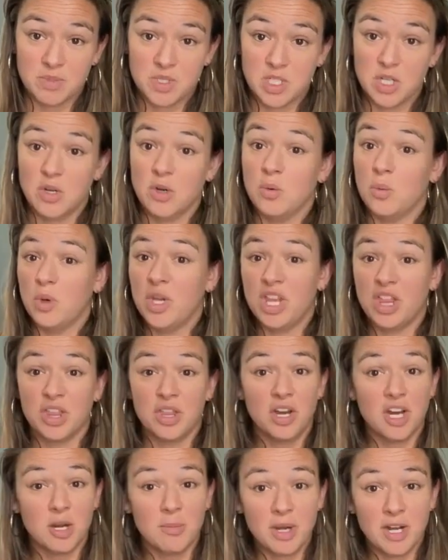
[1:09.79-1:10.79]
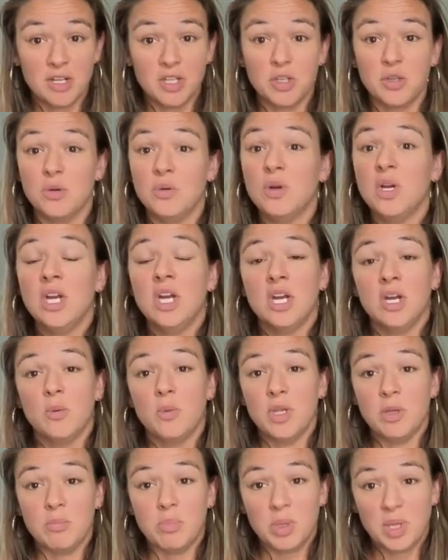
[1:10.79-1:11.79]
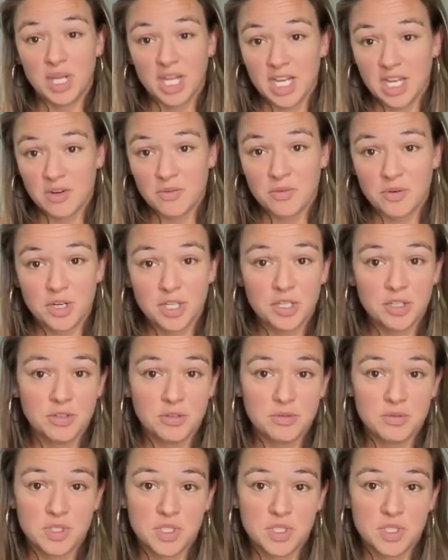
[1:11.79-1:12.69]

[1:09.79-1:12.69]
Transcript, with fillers: So we thought about you, we planned for you.